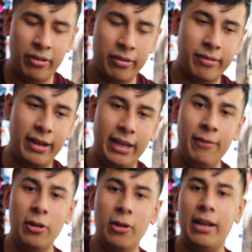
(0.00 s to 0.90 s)
Because
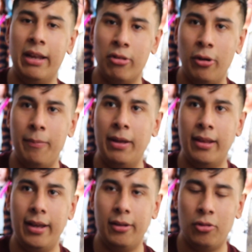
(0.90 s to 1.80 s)
even though, like, it's only been,
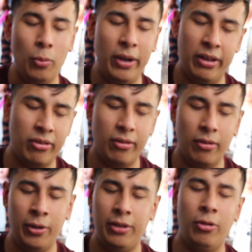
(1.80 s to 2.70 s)
like,
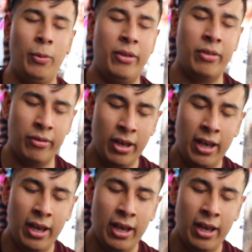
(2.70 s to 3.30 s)
only two weeks since